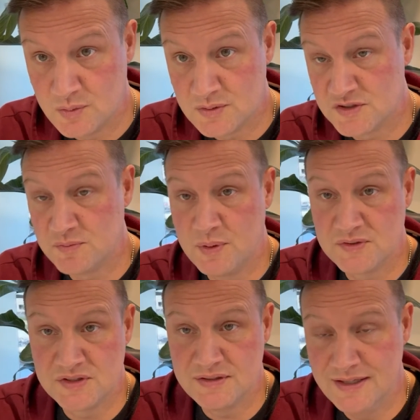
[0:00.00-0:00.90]
which was
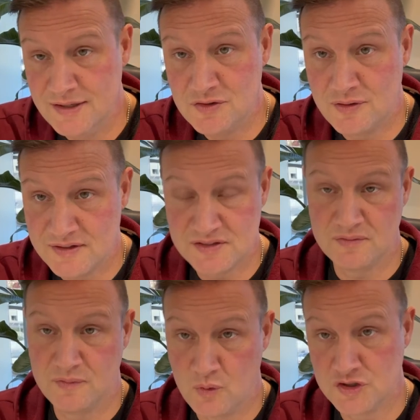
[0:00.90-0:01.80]
supposed to hinder us
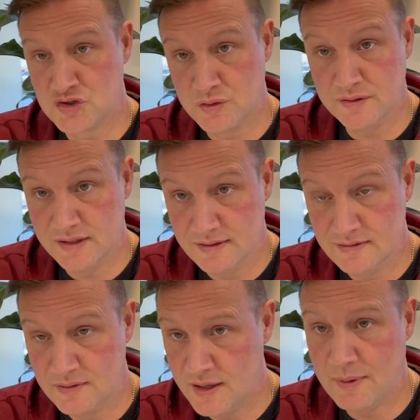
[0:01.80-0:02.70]
at $4 trillion.
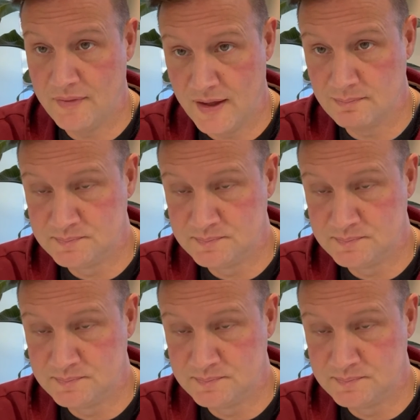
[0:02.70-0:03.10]
Think about that.